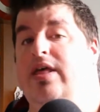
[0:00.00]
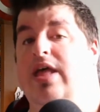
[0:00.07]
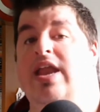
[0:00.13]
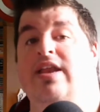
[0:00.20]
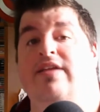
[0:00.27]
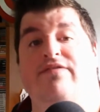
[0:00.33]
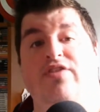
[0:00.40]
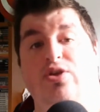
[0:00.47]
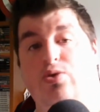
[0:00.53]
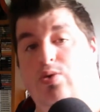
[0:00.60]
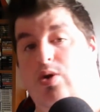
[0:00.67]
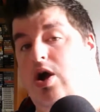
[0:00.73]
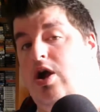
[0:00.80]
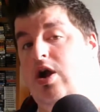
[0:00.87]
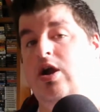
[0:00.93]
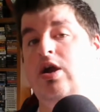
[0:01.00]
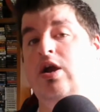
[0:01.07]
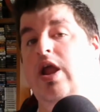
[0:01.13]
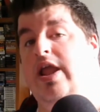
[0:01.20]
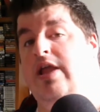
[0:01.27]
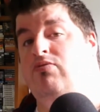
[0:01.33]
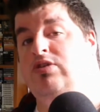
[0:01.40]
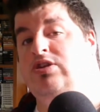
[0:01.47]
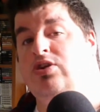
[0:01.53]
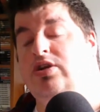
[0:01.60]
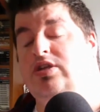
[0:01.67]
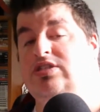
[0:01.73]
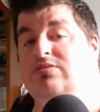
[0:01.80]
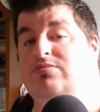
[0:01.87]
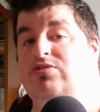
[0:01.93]
And if you are a returning
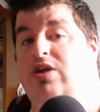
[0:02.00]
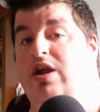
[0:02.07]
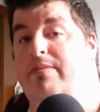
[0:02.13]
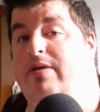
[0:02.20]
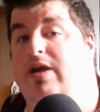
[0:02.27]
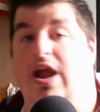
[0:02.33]
subscriber,